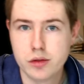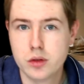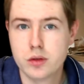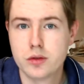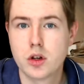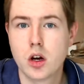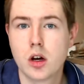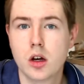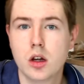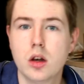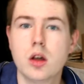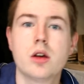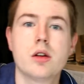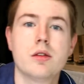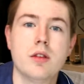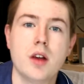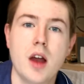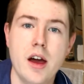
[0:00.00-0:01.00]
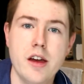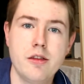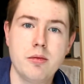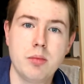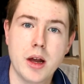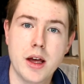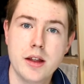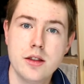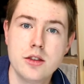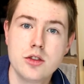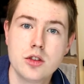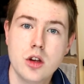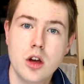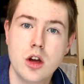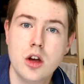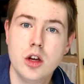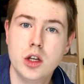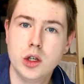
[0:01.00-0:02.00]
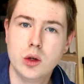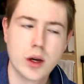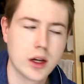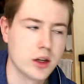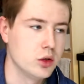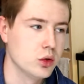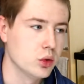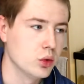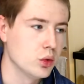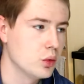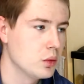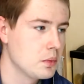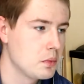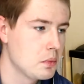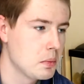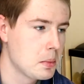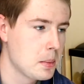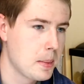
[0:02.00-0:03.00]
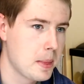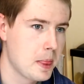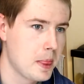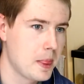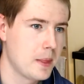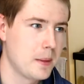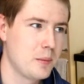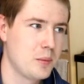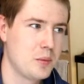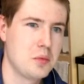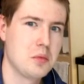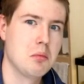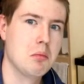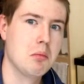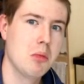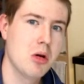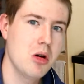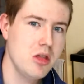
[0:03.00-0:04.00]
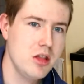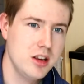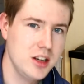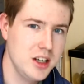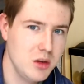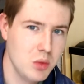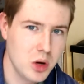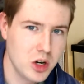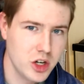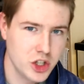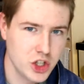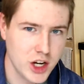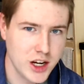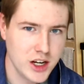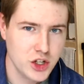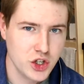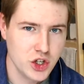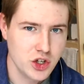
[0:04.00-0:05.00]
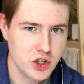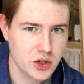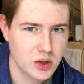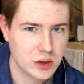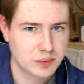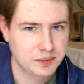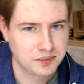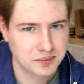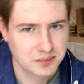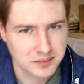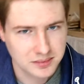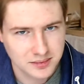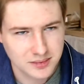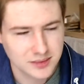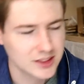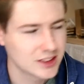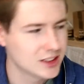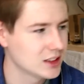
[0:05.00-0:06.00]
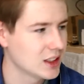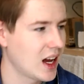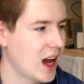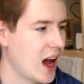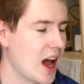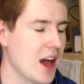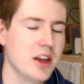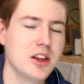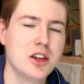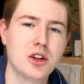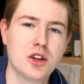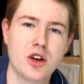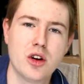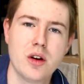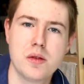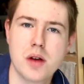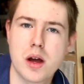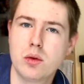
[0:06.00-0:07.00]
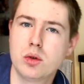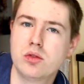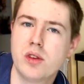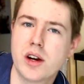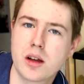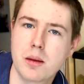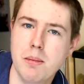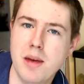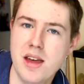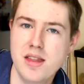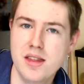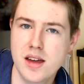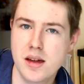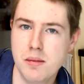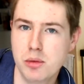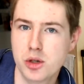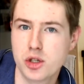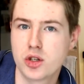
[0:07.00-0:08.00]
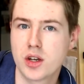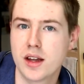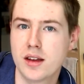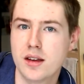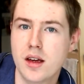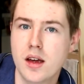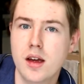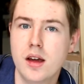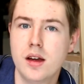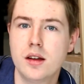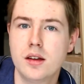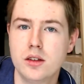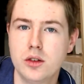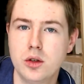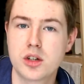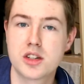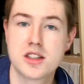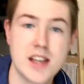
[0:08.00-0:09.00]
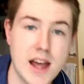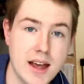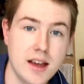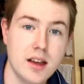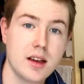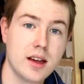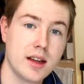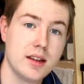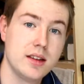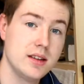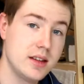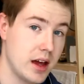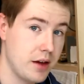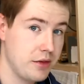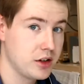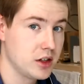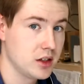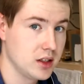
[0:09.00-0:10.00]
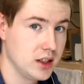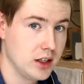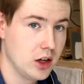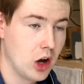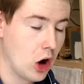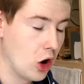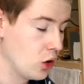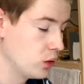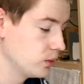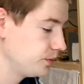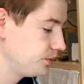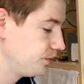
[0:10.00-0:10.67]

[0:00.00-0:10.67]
you've got a lot of live plants, you can do monthly water changes. I don't know if I would recommend that, but your tank can definitely go